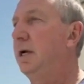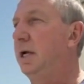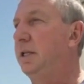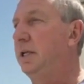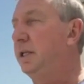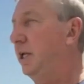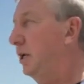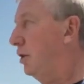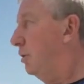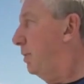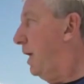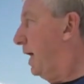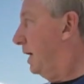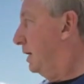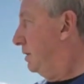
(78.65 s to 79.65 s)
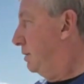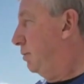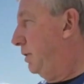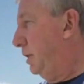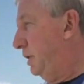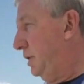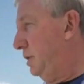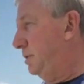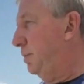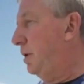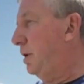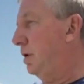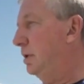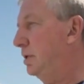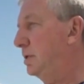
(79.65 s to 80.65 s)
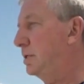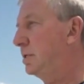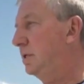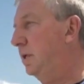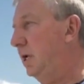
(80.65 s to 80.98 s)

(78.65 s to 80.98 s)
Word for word: and then they go back into one of these barns